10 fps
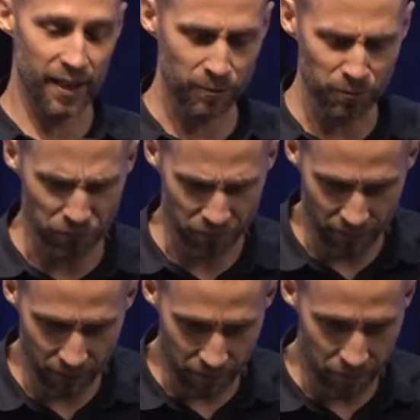in,
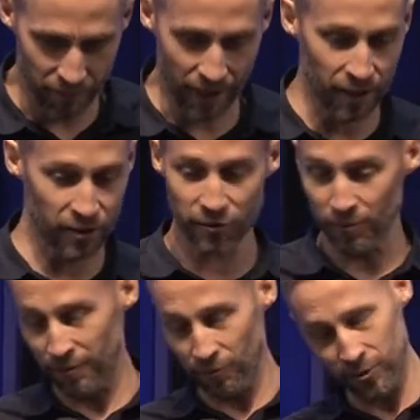or
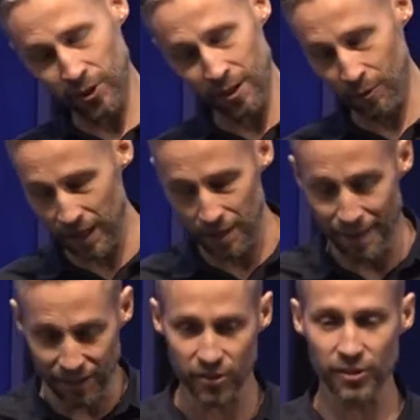sorry, one of the
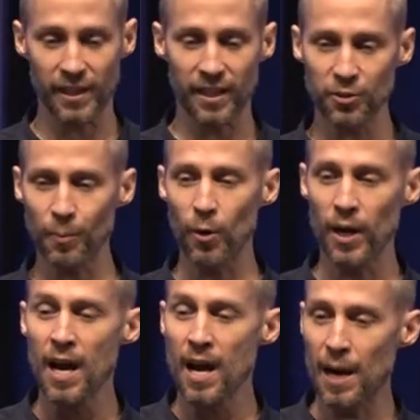messages that I
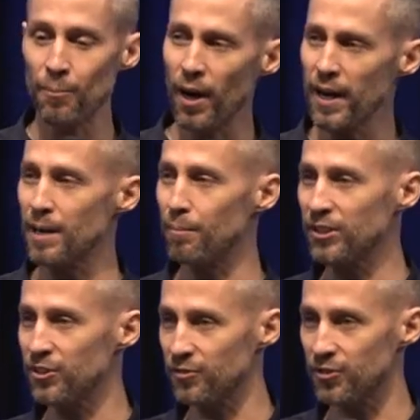spoke, I brought in a
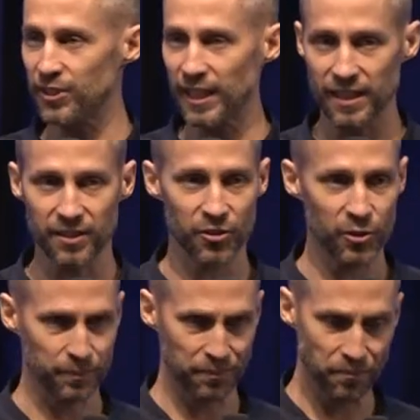bunch of
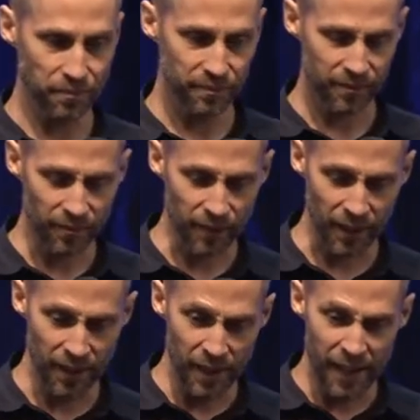seeds.
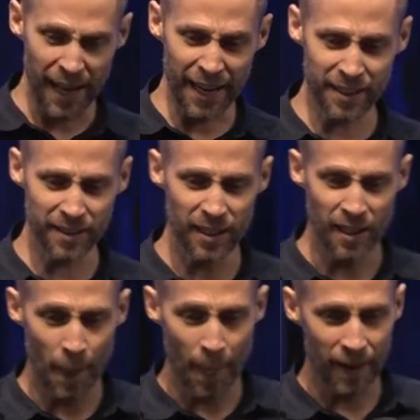And
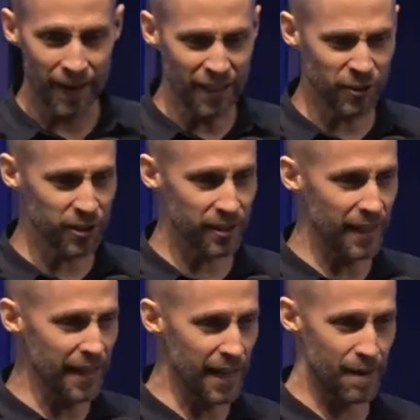in just
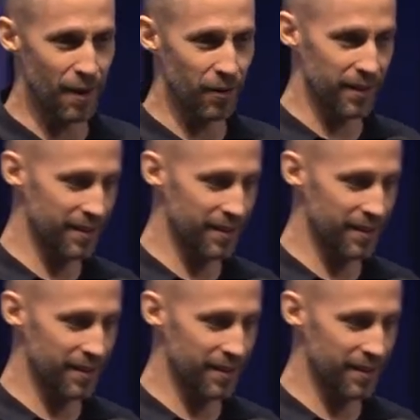thinking about the